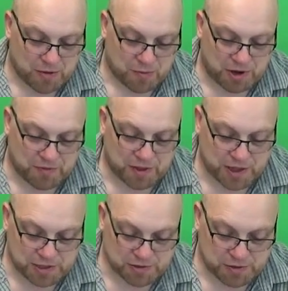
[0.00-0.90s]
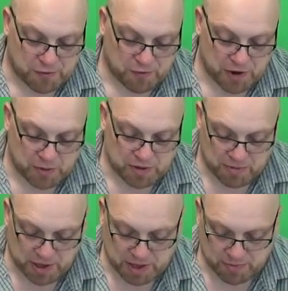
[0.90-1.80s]
one of these was free
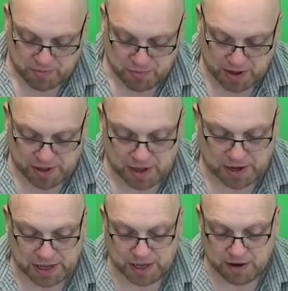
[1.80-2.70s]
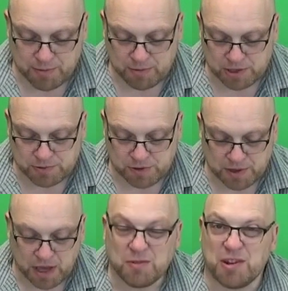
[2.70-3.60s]
with my compressor I can't remember which
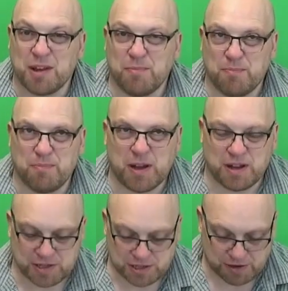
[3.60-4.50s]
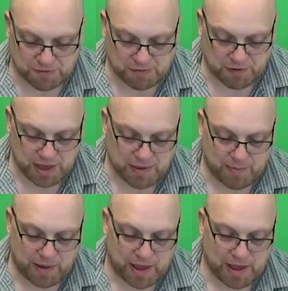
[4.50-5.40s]
one. The other one I purchased off of
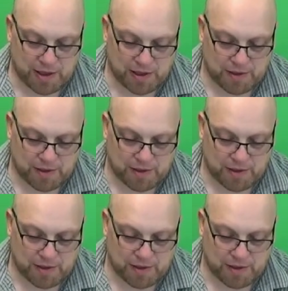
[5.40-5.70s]
eBay.